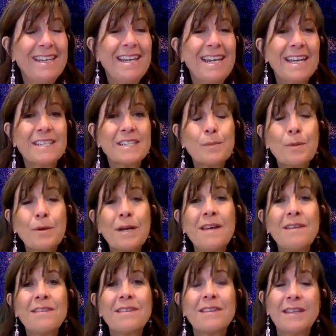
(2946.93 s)
Next
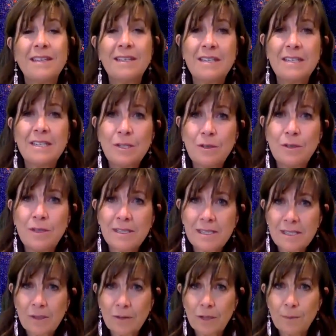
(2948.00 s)
breath into the
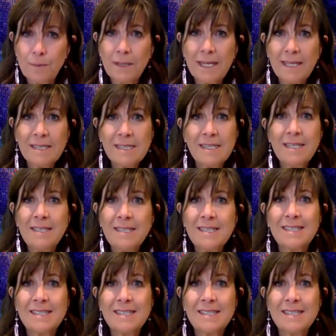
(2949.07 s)
solar plexus,